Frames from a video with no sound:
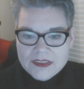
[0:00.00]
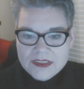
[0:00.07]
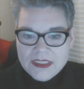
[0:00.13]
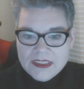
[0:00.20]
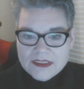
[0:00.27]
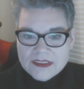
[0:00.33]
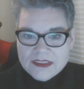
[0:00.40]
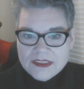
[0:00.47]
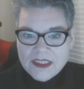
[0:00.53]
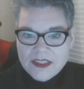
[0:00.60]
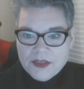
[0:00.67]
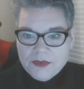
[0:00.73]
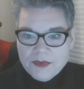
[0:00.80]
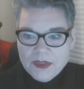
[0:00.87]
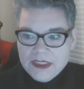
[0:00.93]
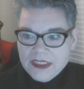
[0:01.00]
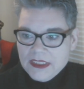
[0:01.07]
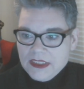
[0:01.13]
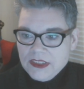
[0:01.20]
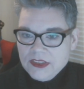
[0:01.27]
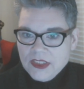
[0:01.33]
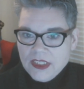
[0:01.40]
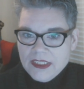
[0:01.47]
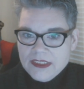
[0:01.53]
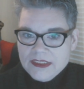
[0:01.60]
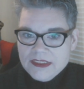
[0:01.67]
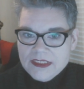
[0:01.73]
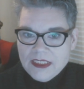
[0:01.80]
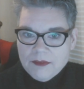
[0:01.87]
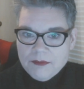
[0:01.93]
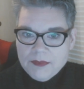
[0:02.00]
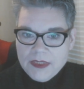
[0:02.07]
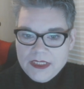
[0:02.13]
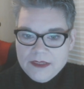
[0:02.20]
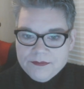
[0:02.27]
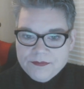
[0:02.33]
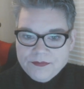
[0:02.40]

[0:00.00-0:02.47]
here's another one that you guys sent me.